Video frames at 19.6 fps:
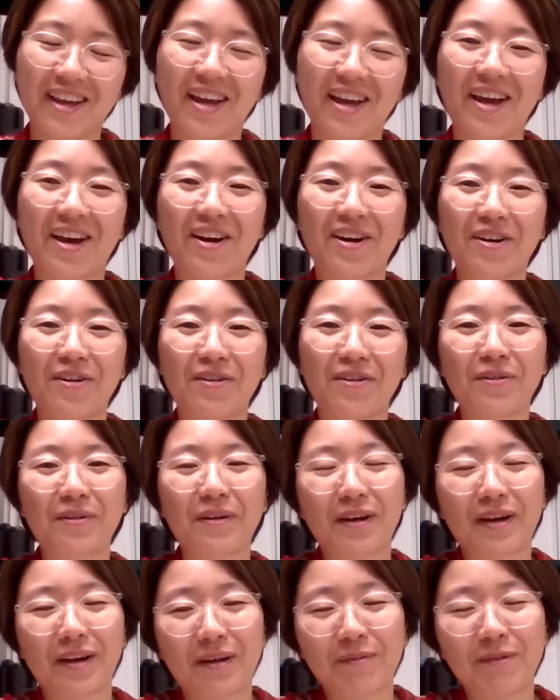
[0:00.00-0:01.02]

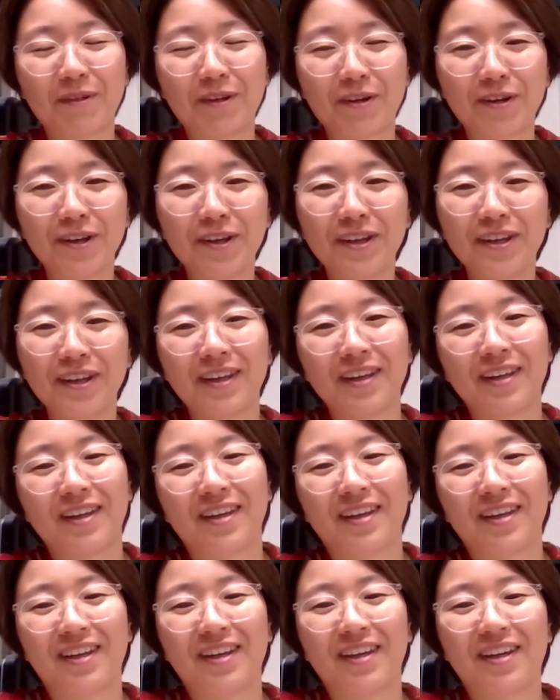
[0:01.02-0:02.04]
I'm good.
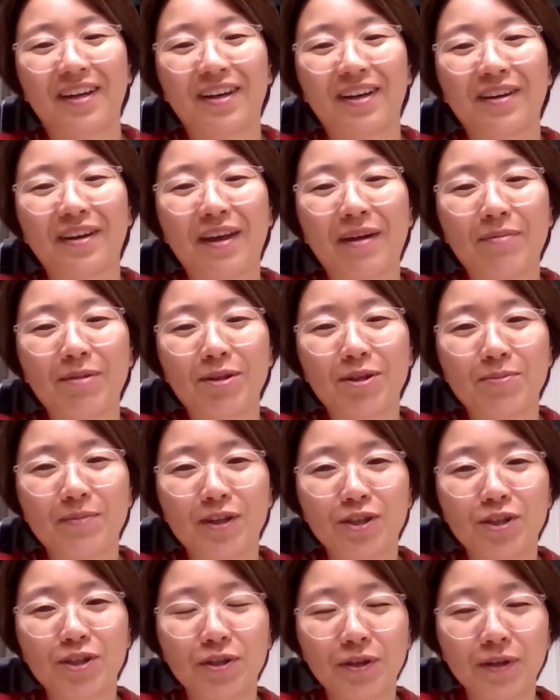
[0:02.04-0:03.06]
Happy to
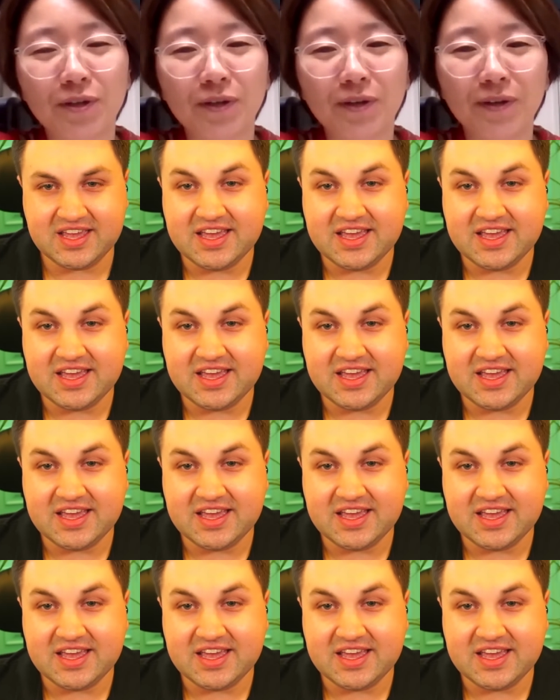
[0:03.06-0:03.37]
meet you.